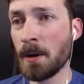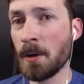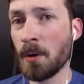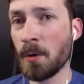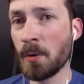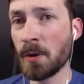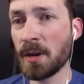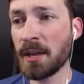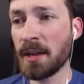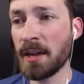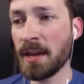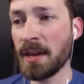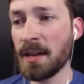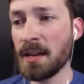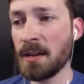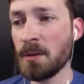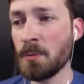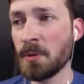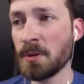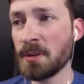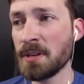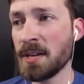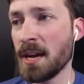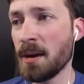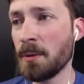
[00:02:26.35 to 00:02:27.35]
Okay,
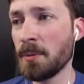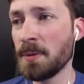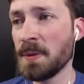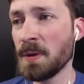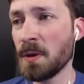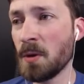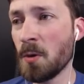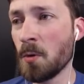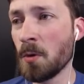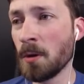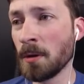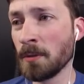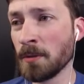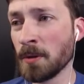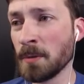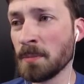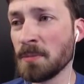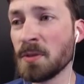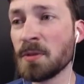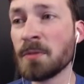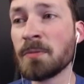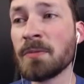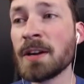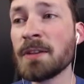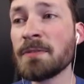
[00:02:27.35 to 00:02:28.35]
we're now in the courtroom.
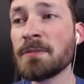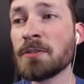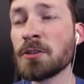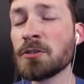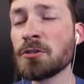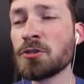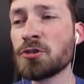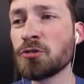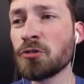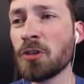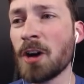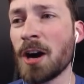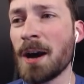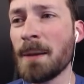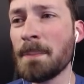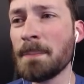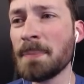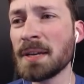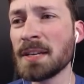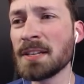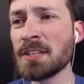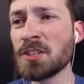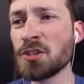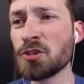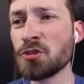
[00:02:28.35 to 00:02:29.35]
The river drop
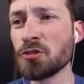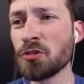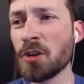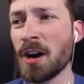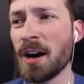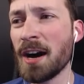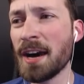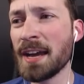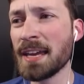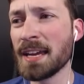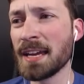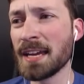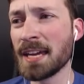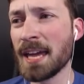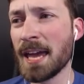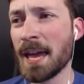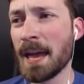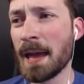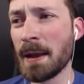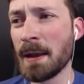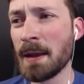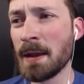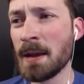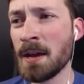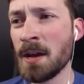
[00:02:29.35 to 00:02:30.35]
is dry
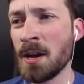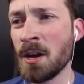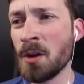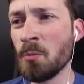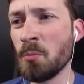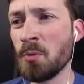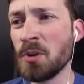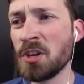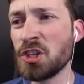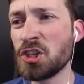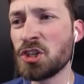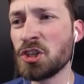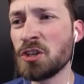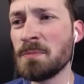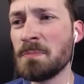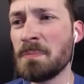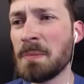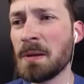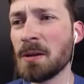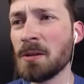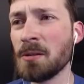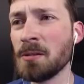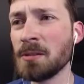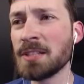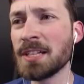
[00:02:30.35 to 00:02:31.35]
again. We should
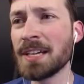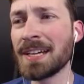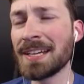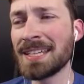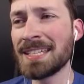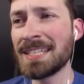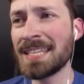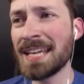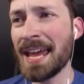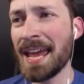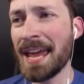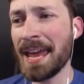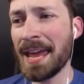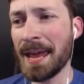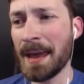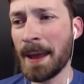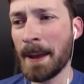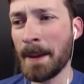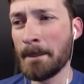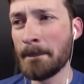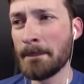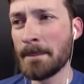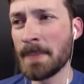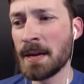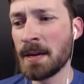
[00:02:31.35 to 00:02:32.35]
build a
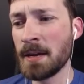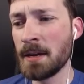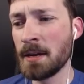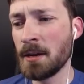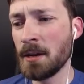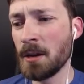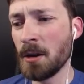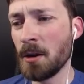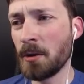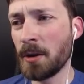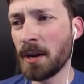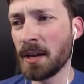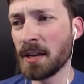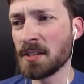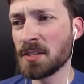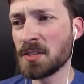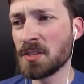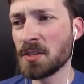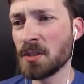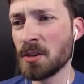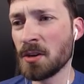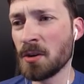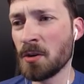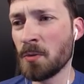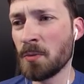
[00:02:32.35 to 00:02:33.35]
dam. Okay,
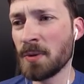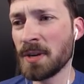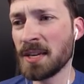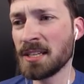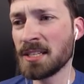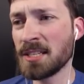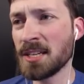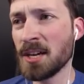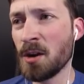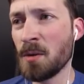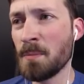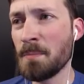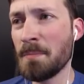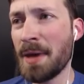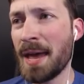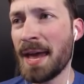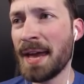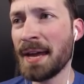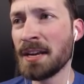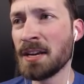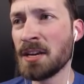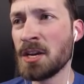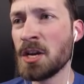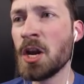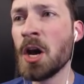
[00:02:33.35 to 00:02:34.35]
so we can tell
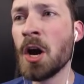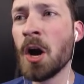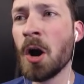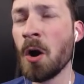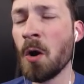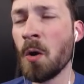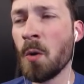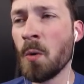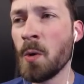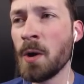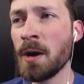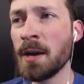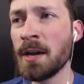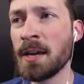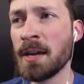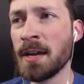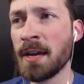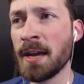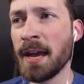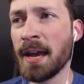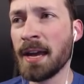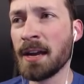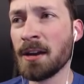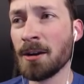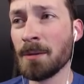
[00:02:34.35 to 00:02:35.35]
Matt no,
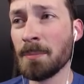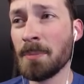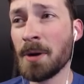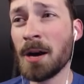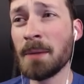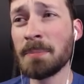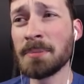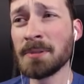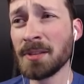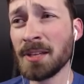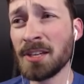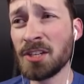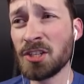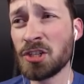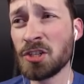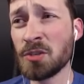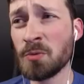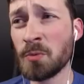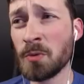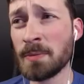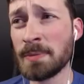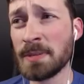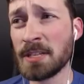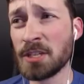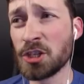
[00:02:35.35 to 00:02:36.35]
and our
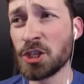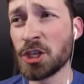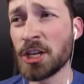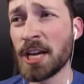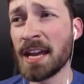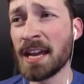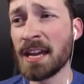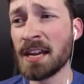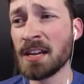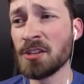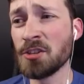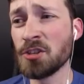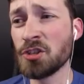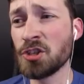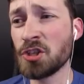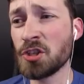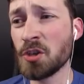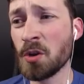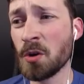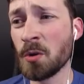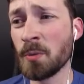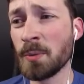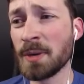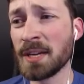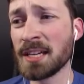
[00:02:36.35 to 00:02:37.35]
population will be
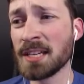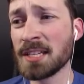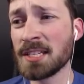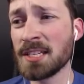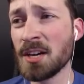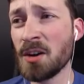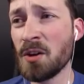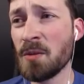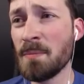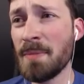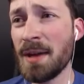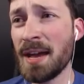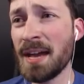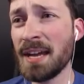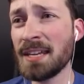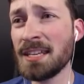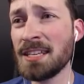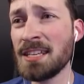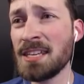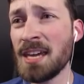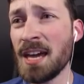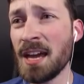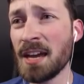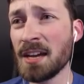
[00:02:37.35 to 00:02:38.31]
changed, or we can tell Matt